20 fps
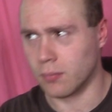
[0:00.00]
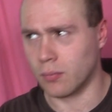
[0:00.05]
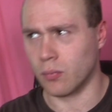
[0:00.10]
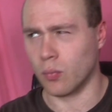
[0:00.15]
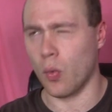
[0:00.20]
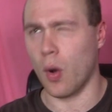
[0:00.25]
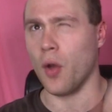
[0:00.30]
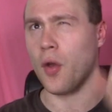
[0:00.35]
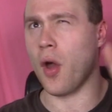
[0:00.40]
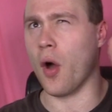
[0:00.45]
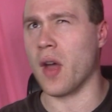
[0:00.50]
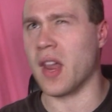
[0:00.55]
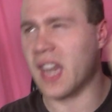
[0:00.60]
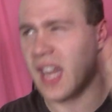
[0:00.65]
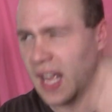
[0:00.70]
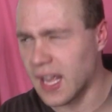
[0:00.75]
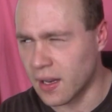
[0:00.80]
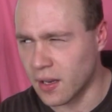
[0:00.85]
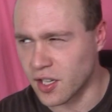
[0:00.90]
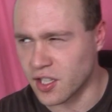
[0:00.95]
Well, no, in
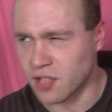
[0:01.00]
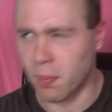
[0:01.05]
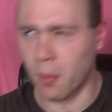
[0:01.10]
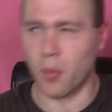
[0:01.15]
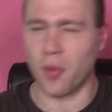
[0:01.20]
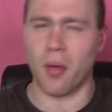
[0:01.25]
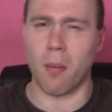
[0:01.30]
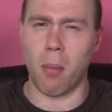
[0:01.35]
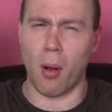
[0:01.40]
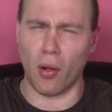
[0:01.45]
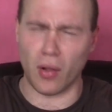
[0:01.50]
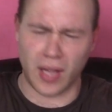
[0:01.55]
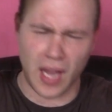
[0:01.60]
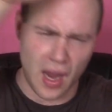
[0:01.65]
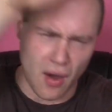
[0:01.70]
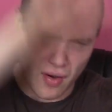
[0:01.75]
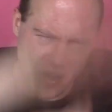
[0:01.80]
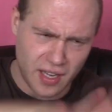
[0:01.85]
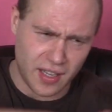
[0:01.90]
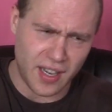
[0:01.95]
English, but with a
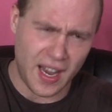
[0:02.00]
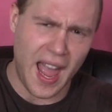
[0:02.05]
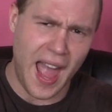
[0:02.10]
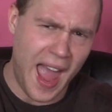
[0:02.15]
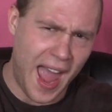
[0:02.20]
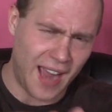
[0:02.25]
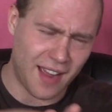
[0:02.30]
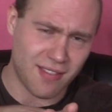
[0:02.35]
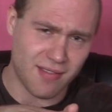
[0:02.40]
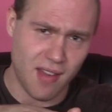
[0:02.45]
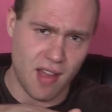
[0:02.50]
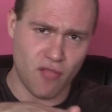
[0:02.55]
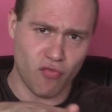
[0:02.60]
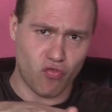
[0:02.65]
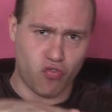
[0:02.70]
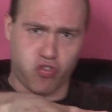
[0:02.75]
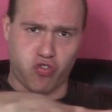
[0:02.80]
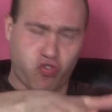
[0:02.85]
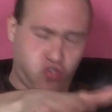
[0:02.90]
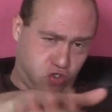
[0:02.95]
Bulgarian
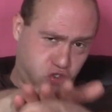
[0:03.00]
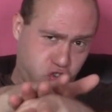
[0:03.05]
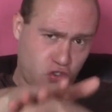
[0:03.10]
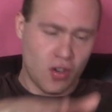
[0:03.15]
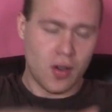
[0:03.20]
accent.